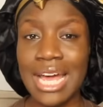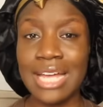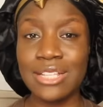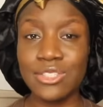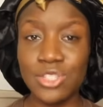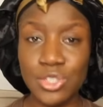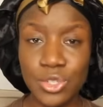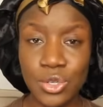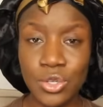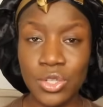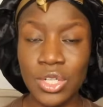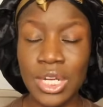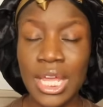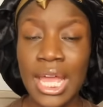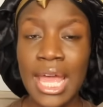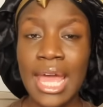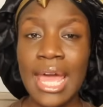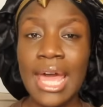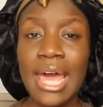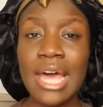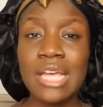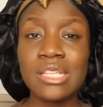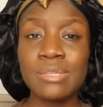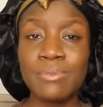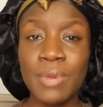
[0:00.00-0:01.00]
Anton
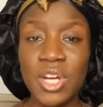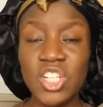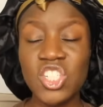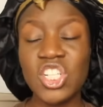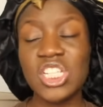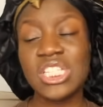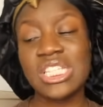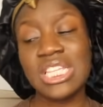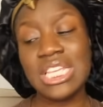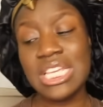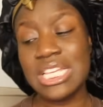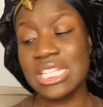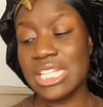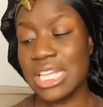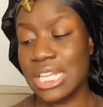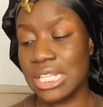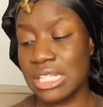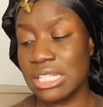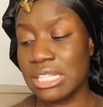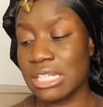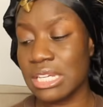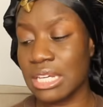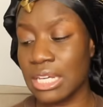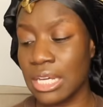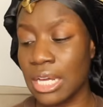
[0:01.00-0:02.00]
as much as he is
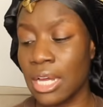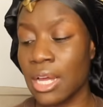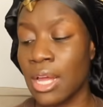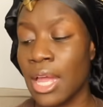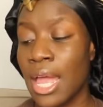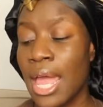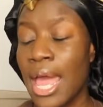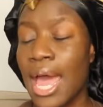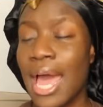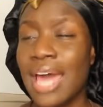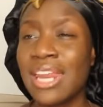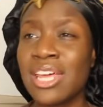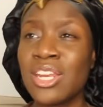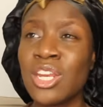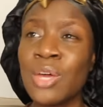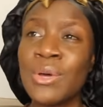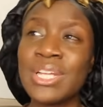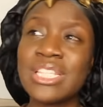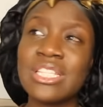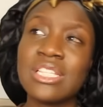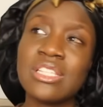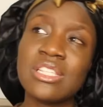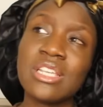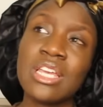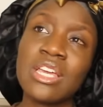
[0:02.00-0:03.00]
into her. And I know
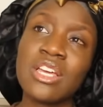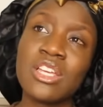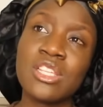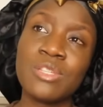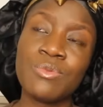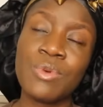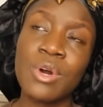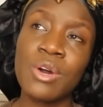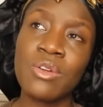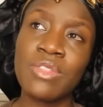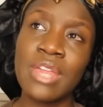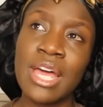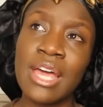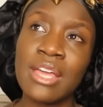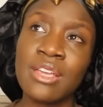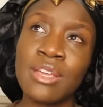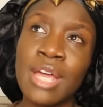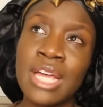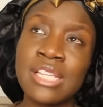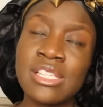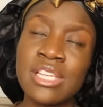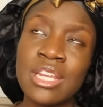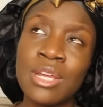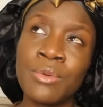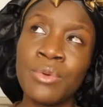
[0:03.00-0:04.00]
I did say it as well, that
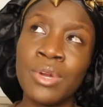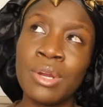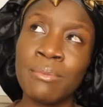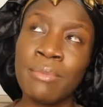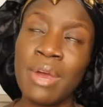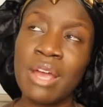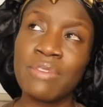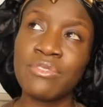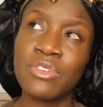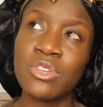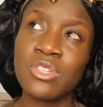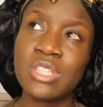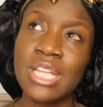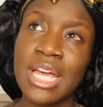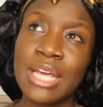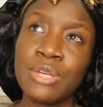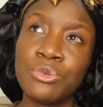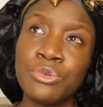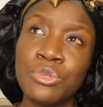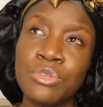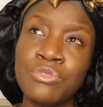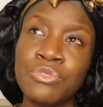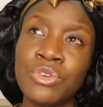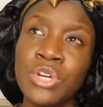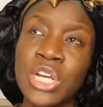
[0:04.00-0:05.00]
I said in one of my reviews that
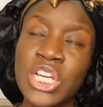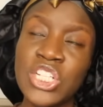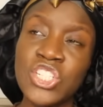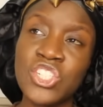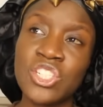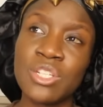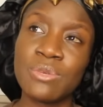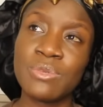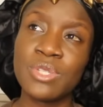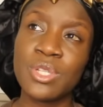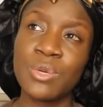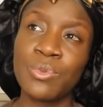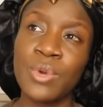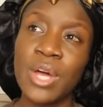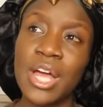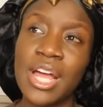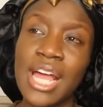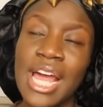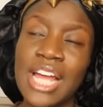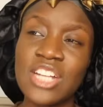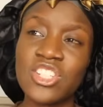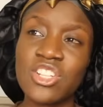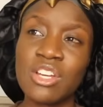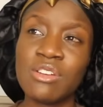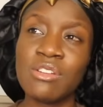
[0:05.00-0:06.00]
in order for relationships to work,
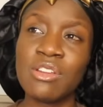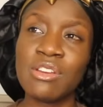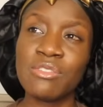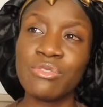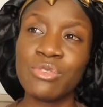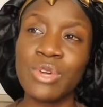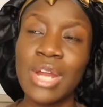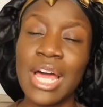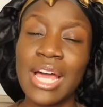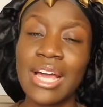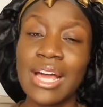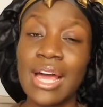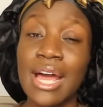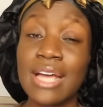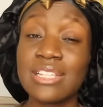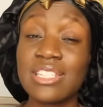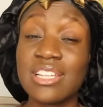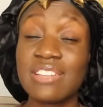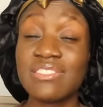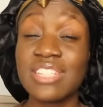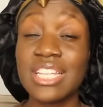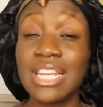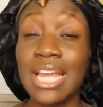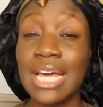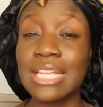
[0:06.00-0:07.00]
I genuinely feel like guys
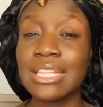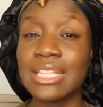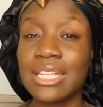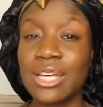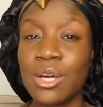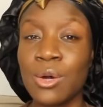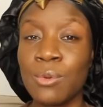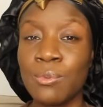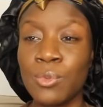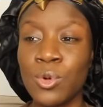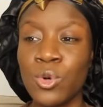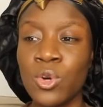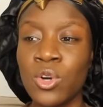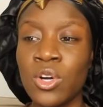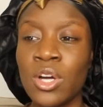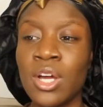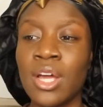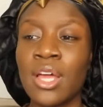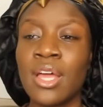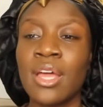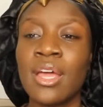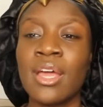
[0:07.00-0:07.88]
have to like the girl more.